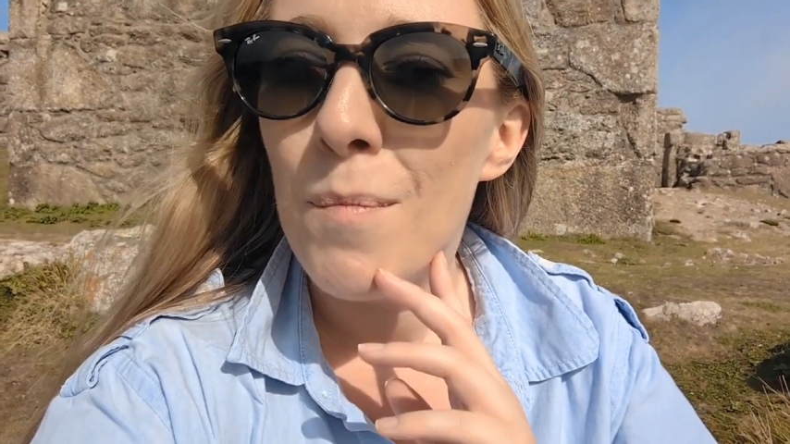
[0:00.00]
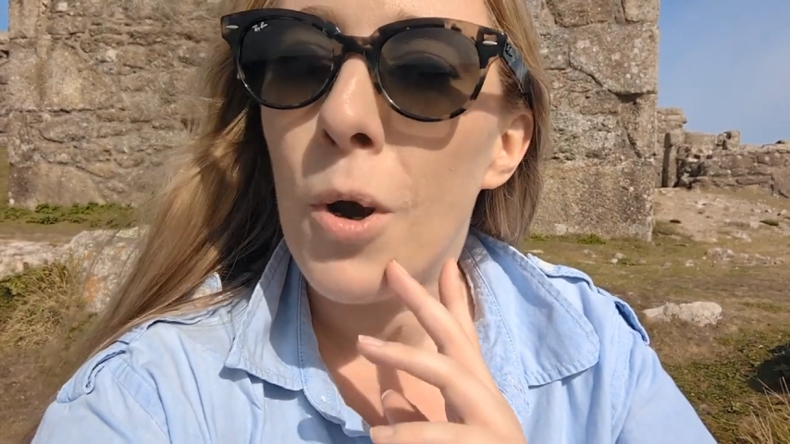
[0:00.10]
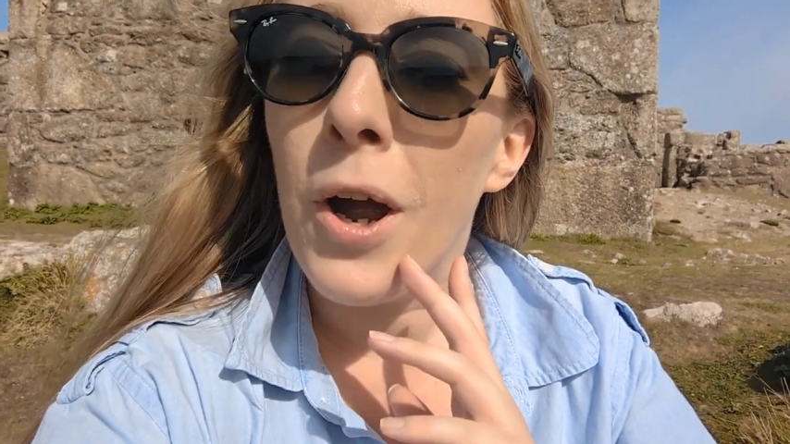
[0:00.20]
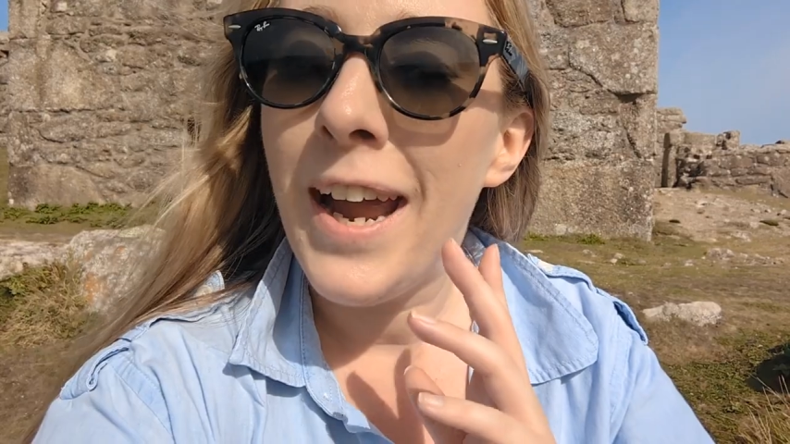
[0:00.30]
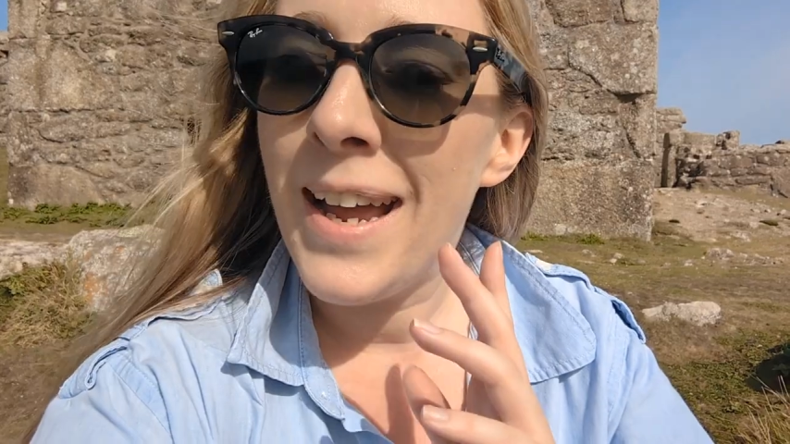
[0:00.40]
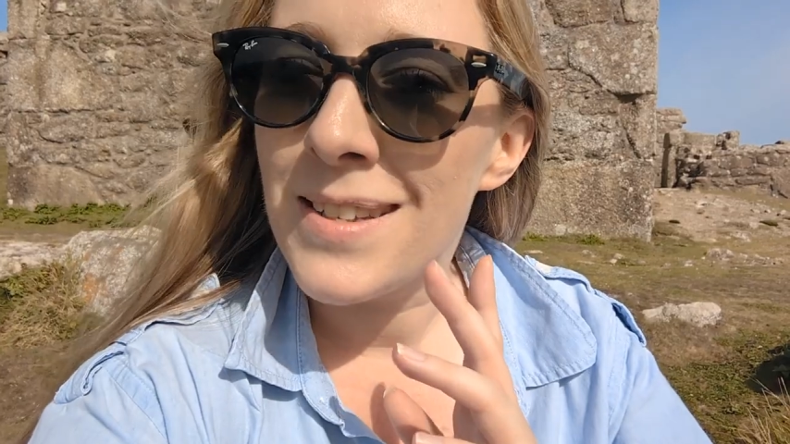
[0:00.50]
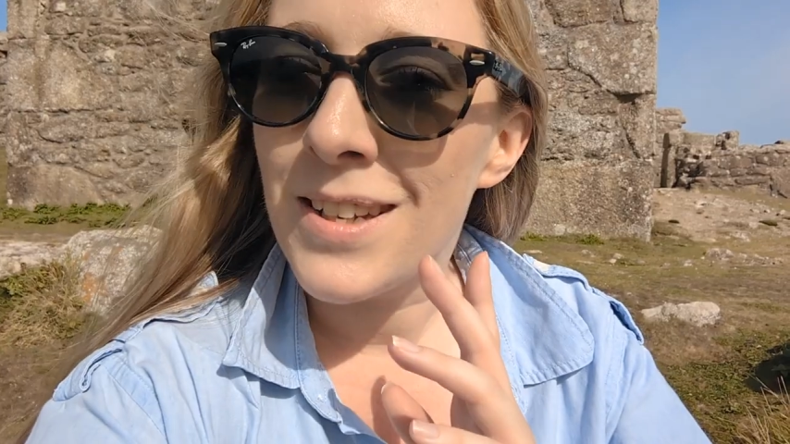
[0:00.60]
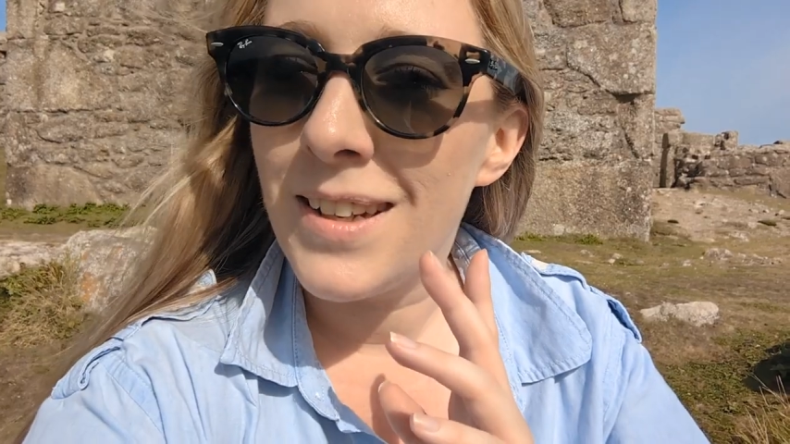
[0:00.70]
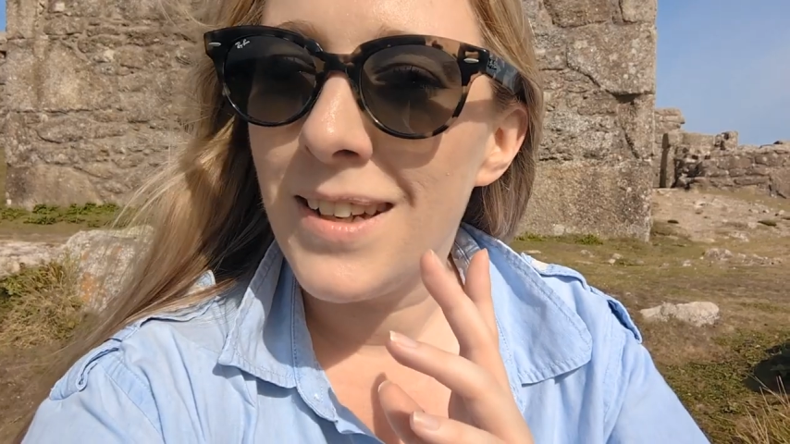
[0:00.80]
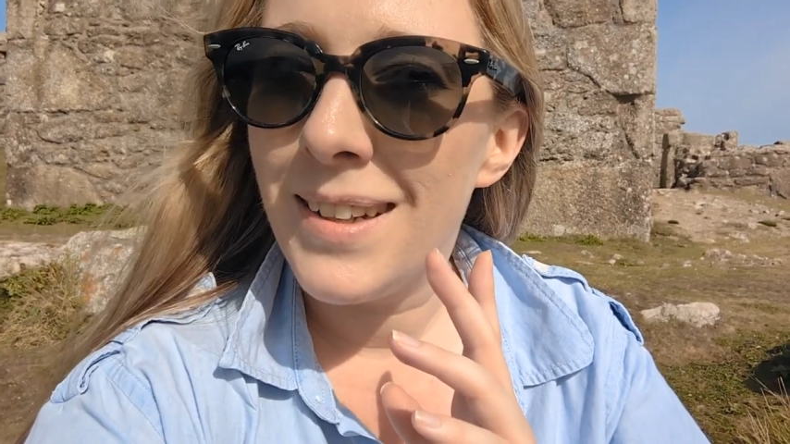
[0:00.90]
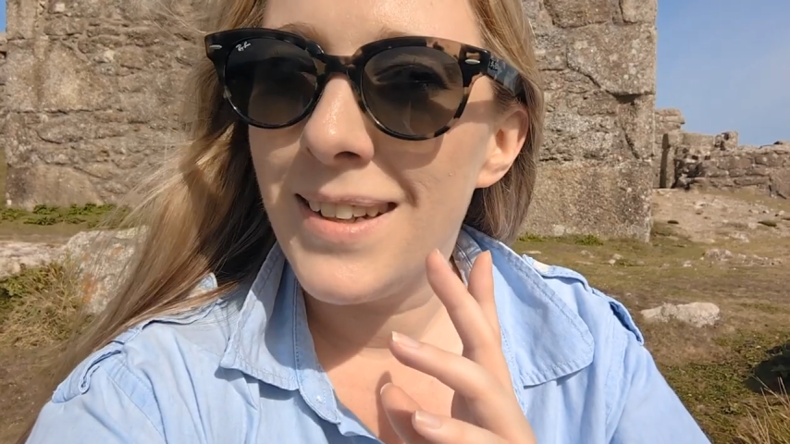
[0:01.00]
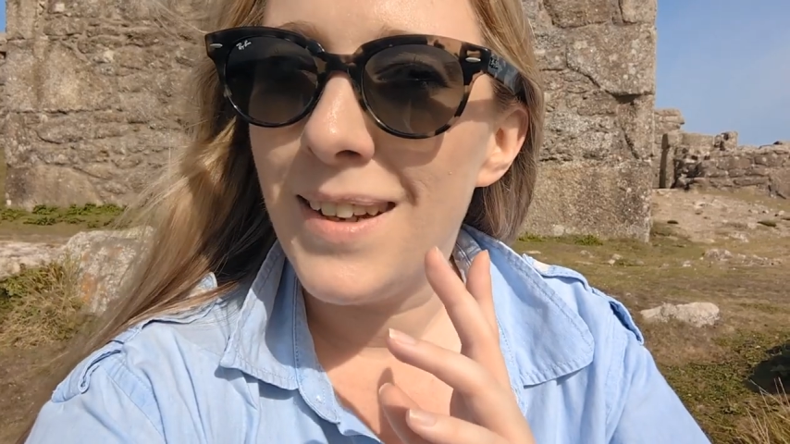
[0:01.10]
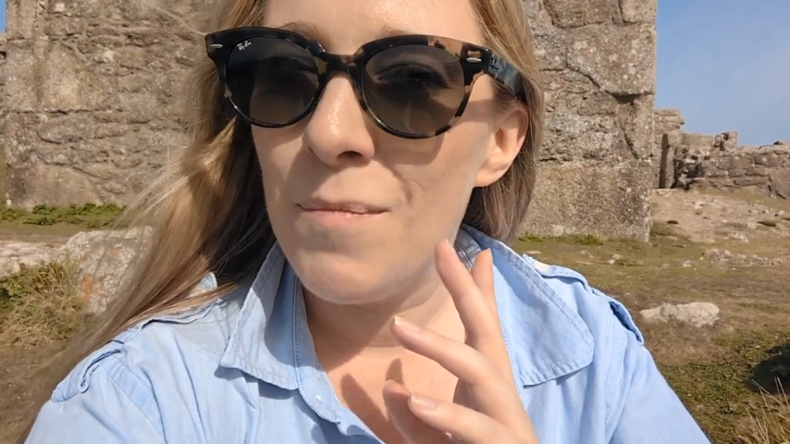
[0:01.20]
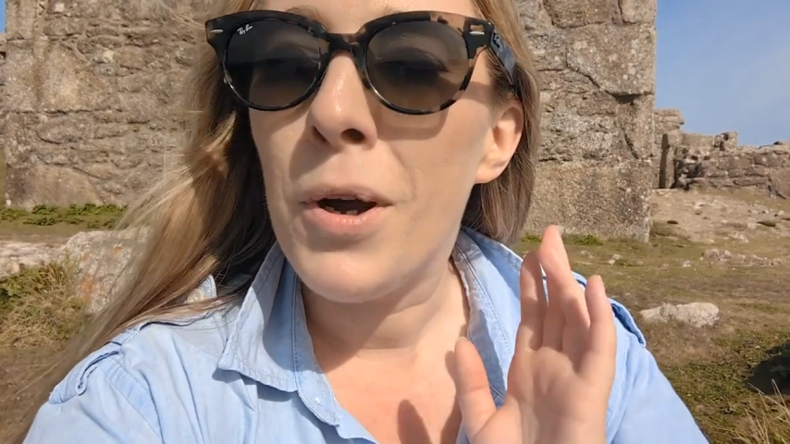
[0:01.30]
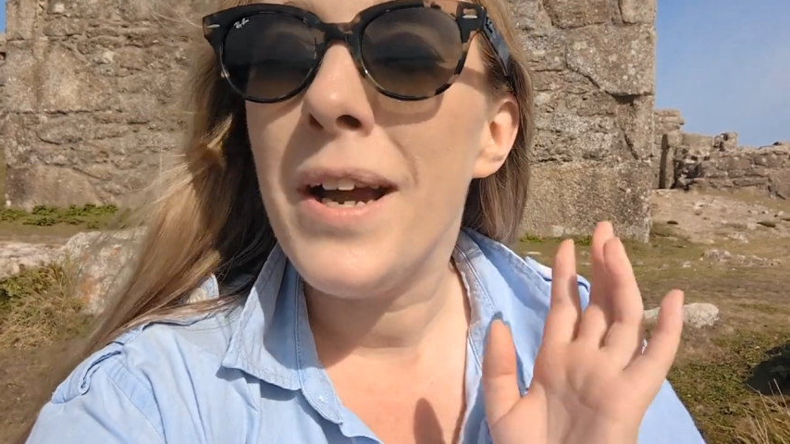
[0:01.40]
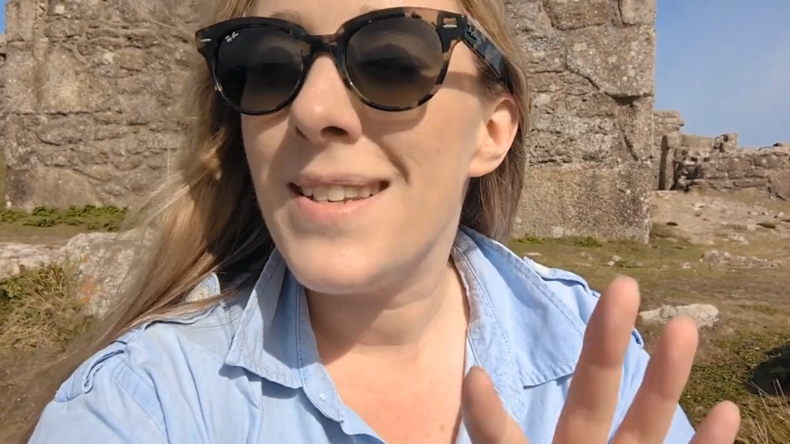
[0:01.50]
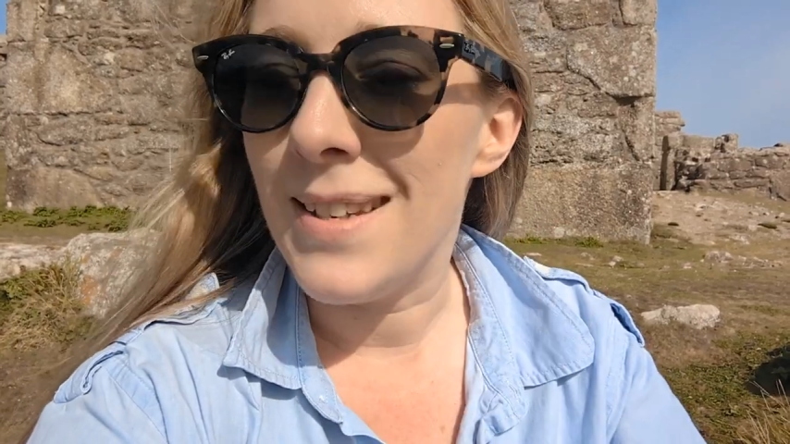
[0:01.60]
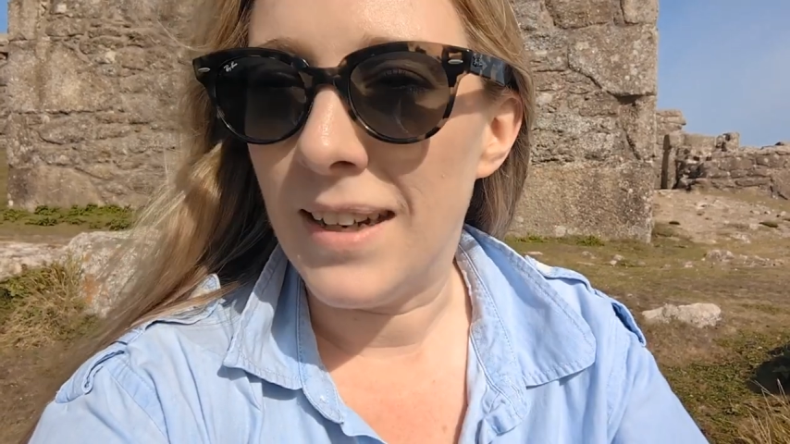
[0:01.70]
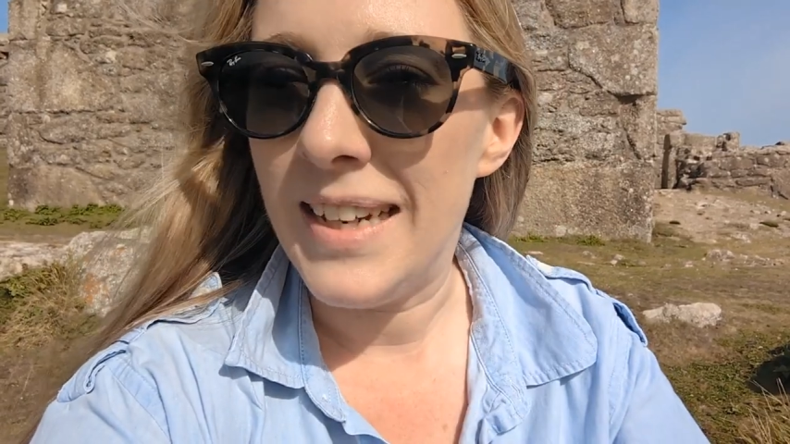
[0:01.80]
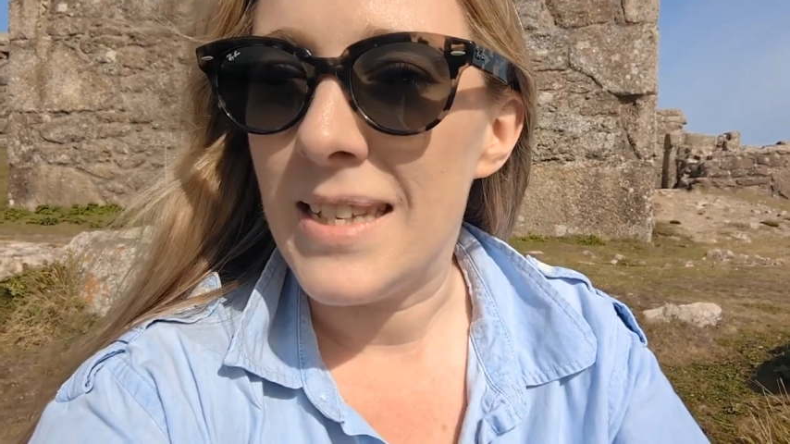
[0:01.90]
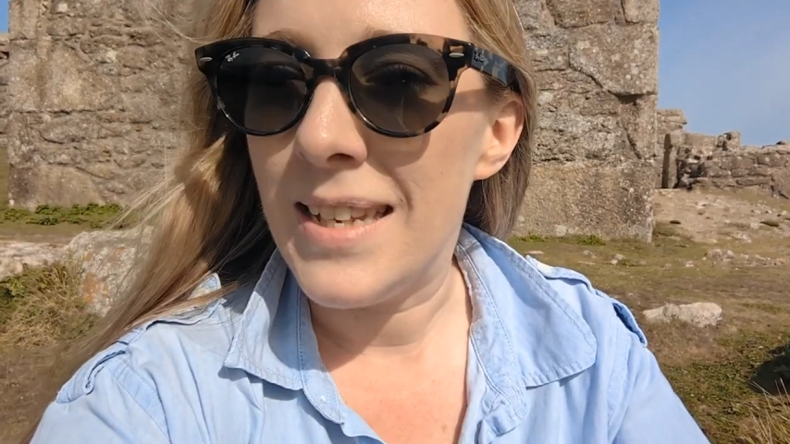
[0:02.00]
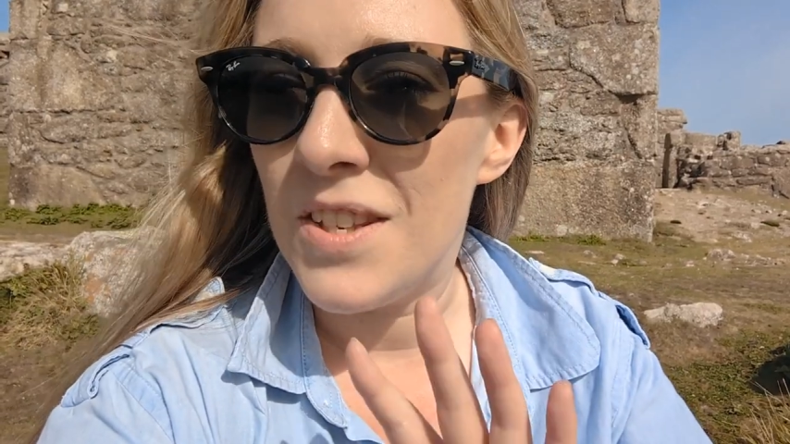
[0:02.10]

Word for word: Bryher has. Bryher's nice.